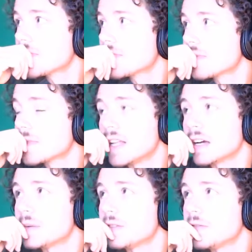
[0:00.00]
It's not going
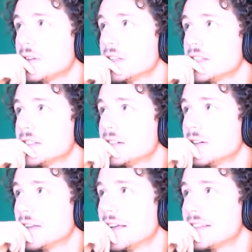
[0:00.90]
to be fun listening to
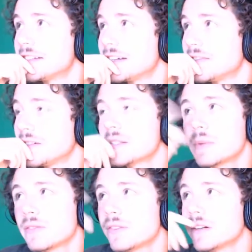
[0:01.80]
all that stuff. It's going
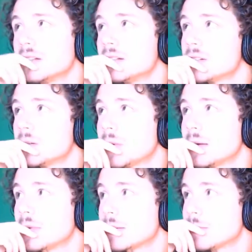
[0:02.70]
to be fun in its own way,
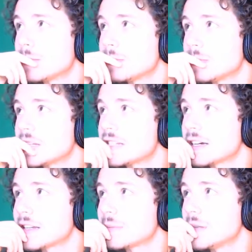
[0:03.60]
people, but it's not
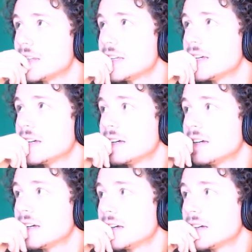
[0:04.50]
going to be
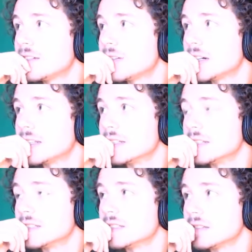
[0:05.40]
fun
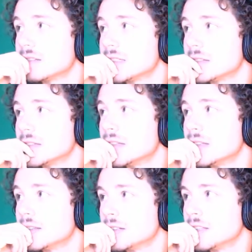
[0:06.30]
in
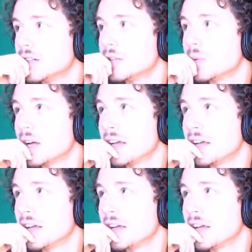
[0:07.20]
the good way.